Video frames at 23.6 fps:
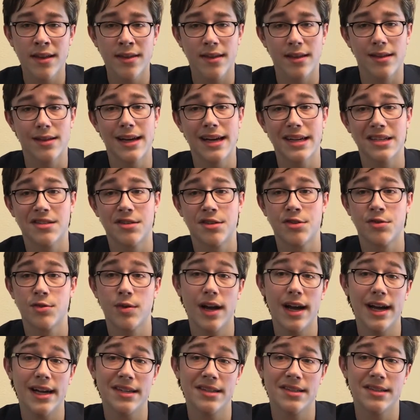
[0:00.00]
The last
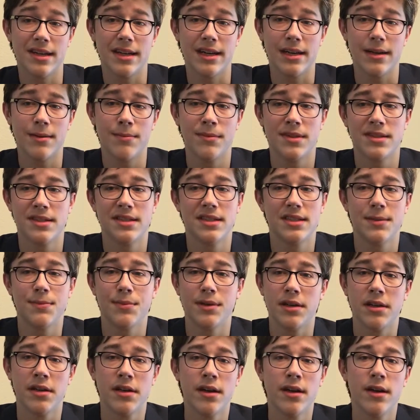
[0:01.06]
dry state,
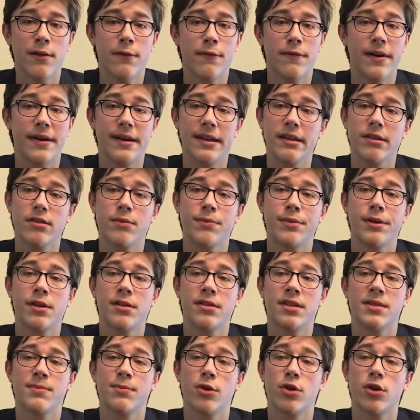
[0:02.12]
Mississippi, finally
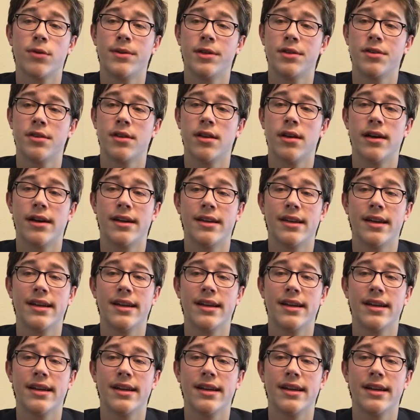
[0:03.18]
repealed its prohibition law in